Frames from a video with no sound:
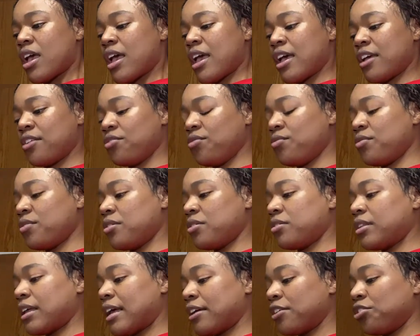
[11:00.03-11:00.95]
And you
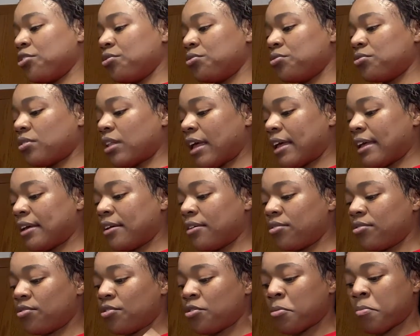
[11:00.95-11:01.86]
know, like
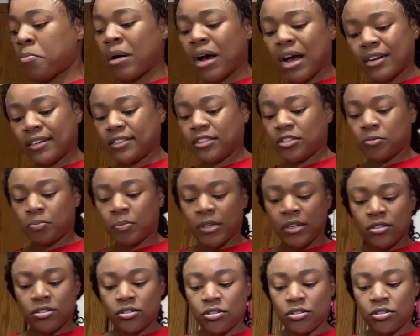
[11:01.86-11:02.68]
your body speaks